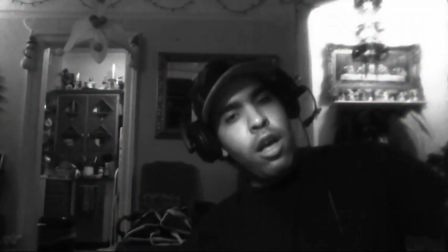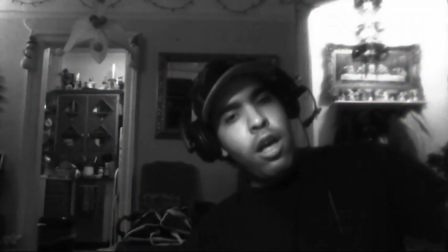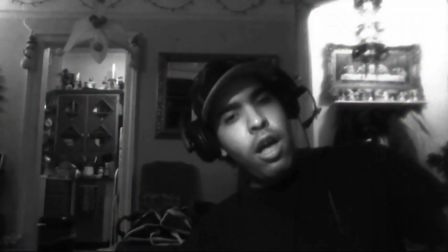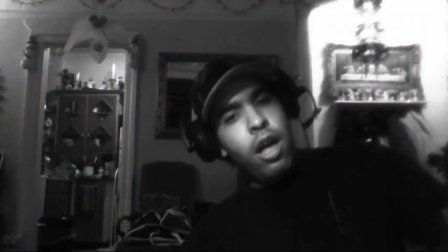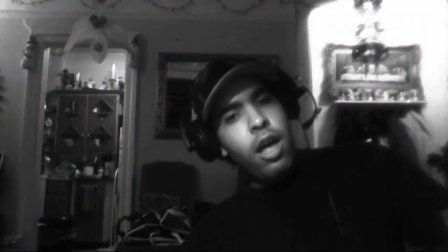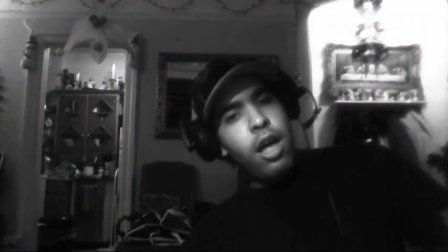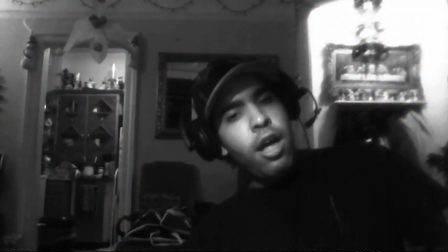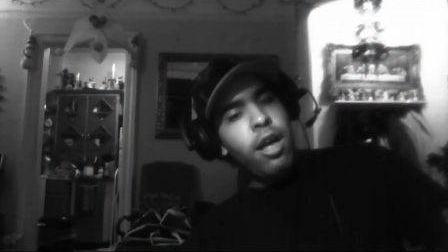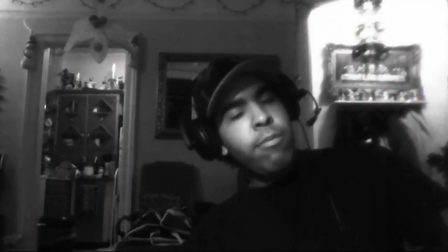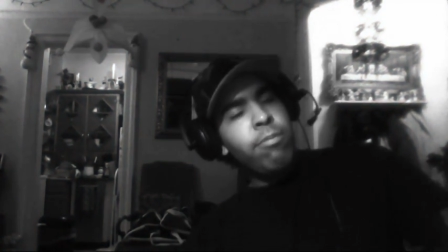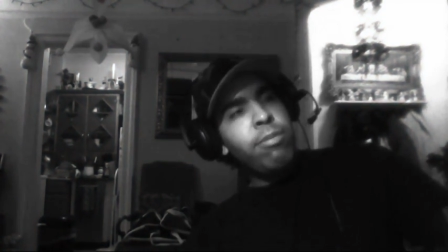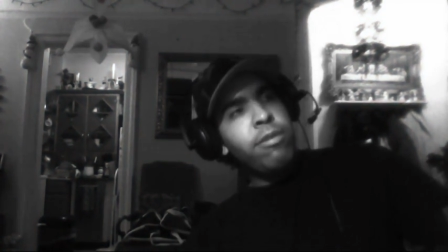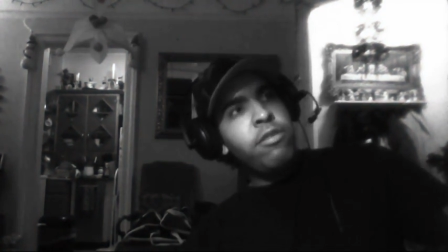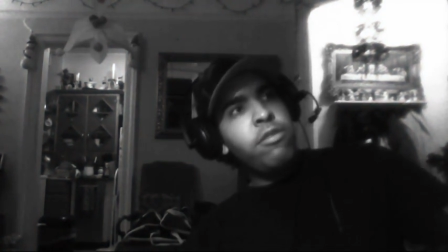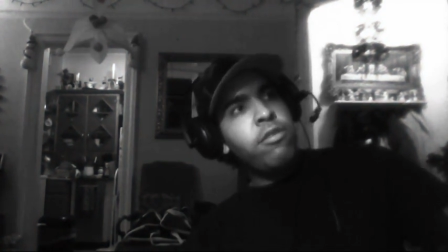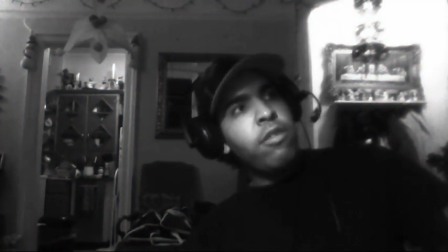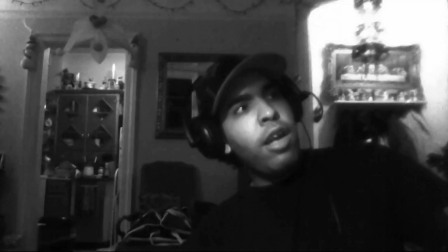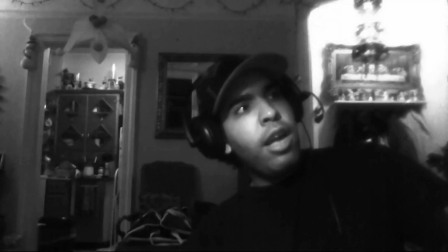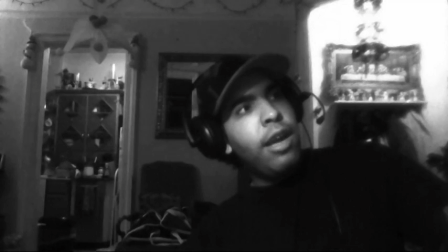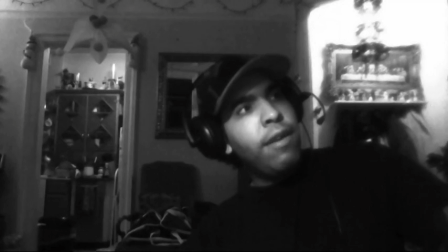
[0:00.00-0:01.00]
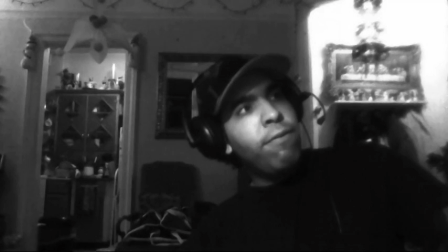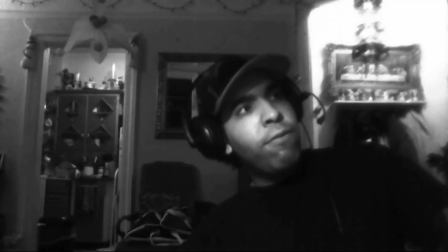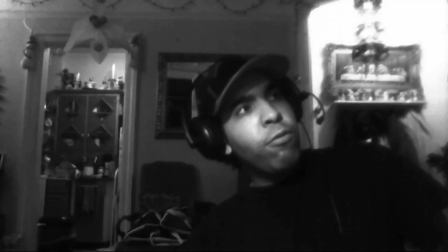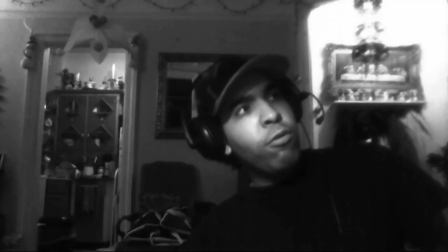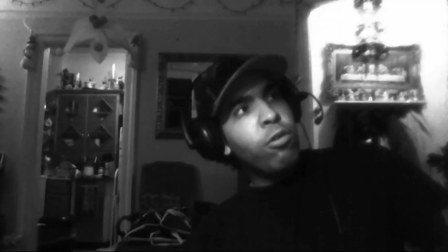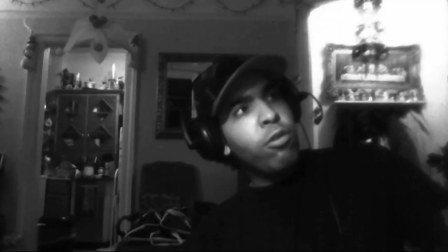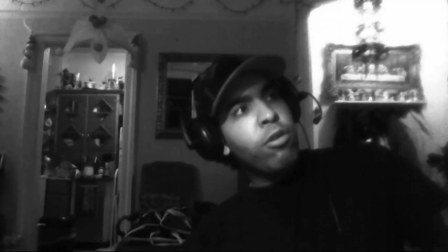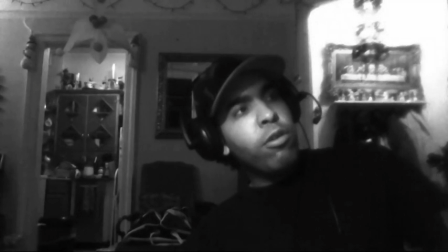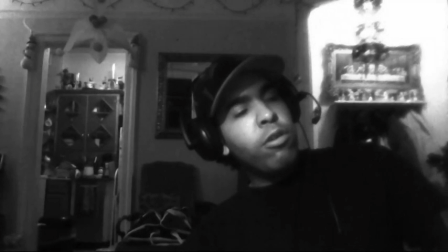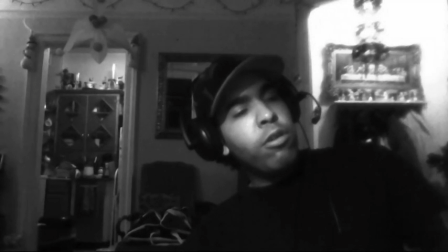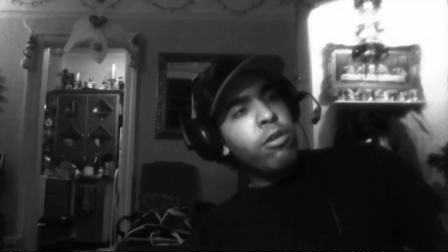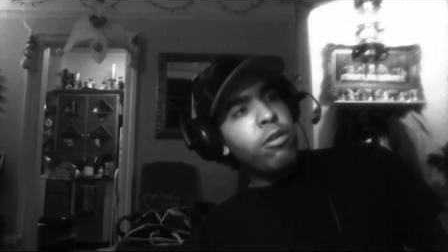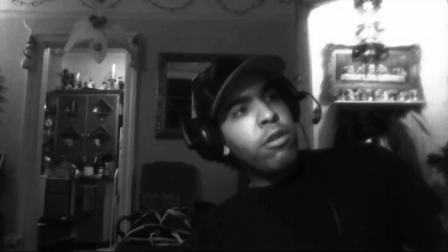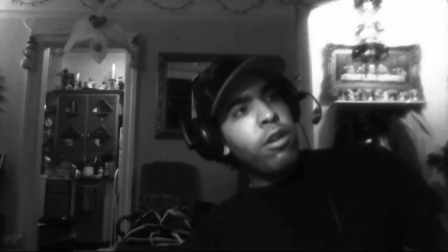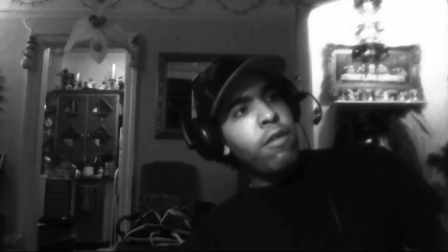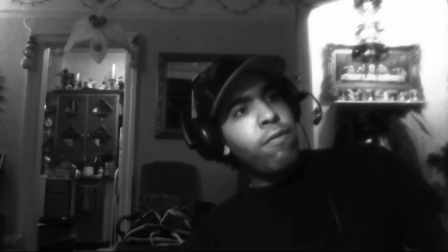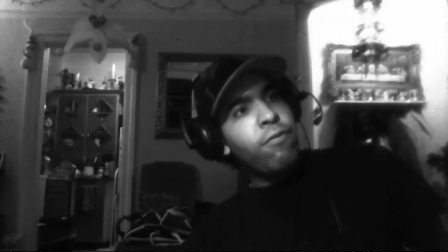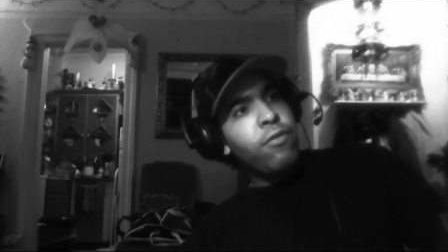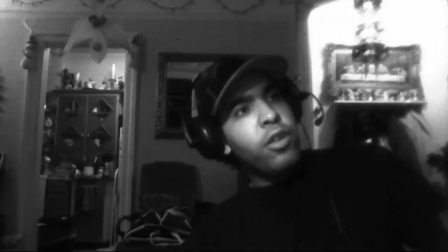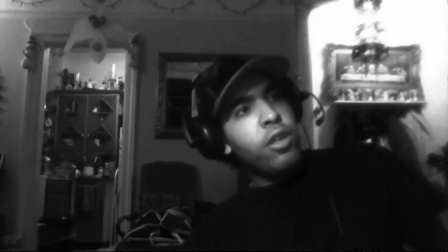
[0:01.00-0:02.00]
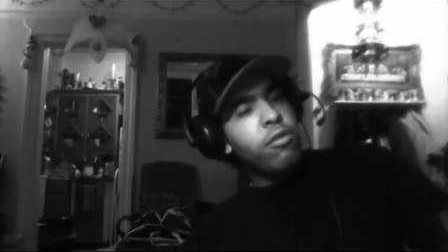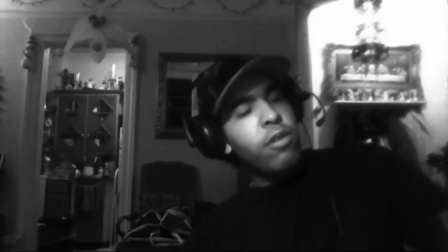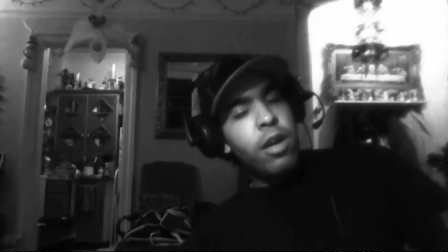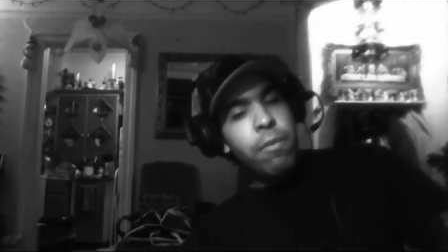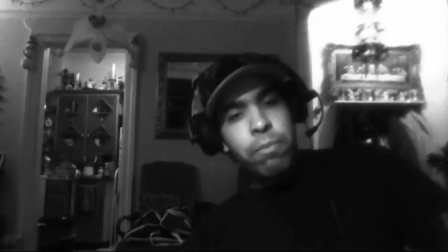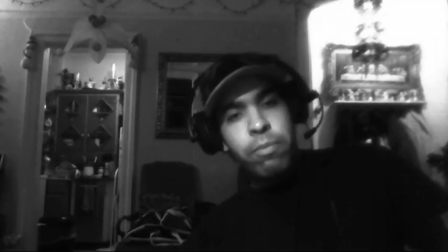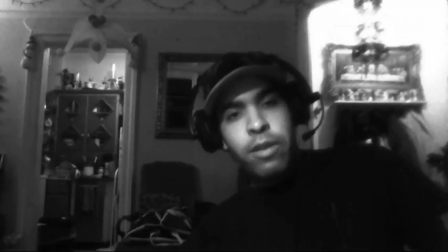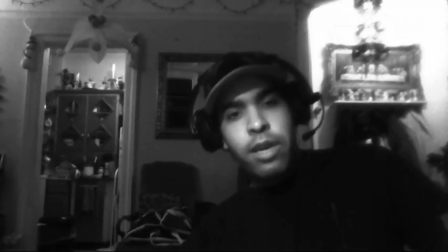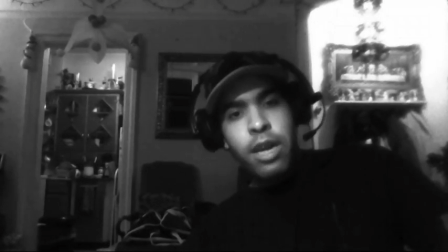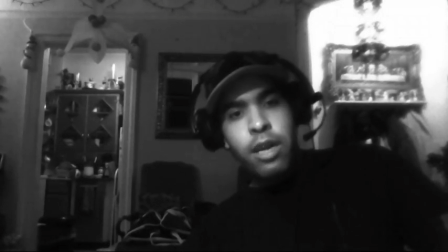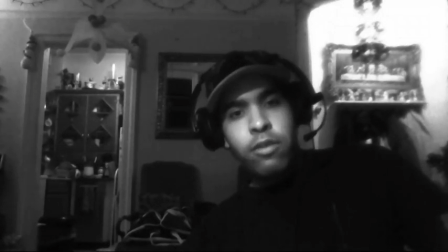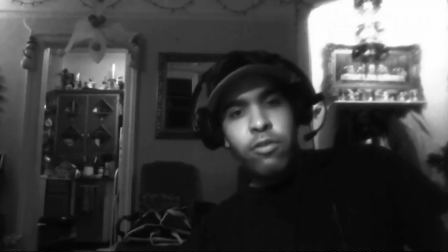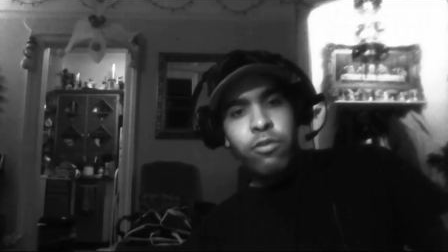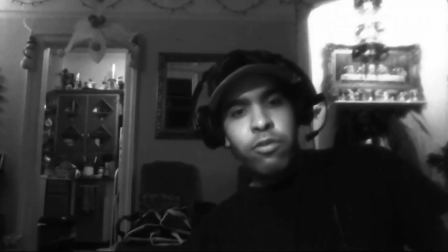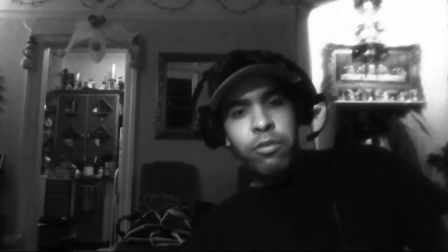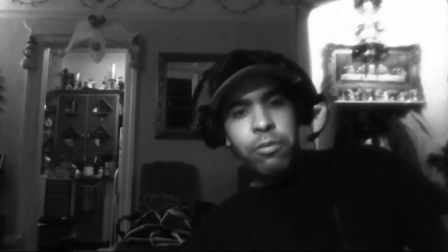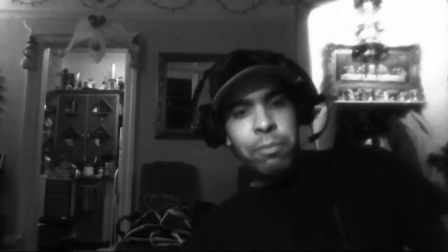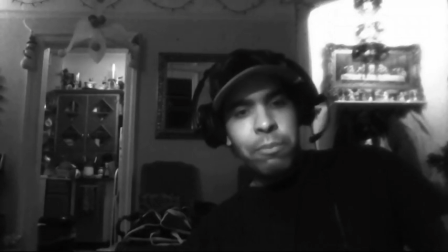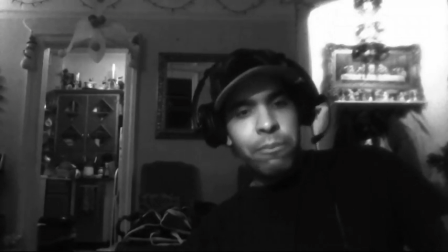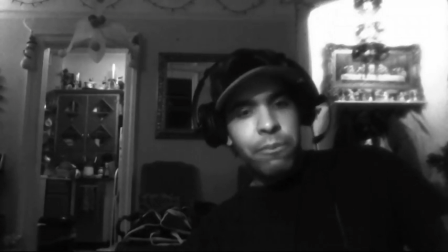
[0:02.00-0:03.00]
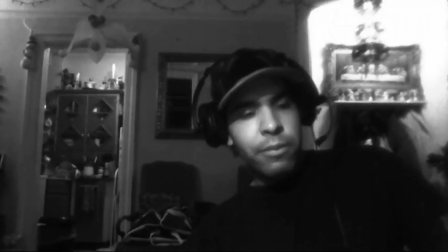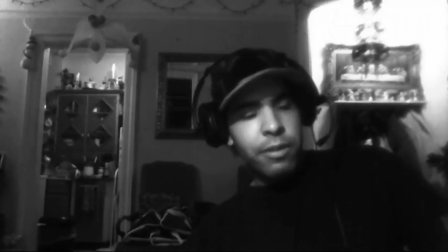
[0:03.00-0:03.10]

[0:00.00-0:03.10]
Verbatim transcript: it's time for a few updates.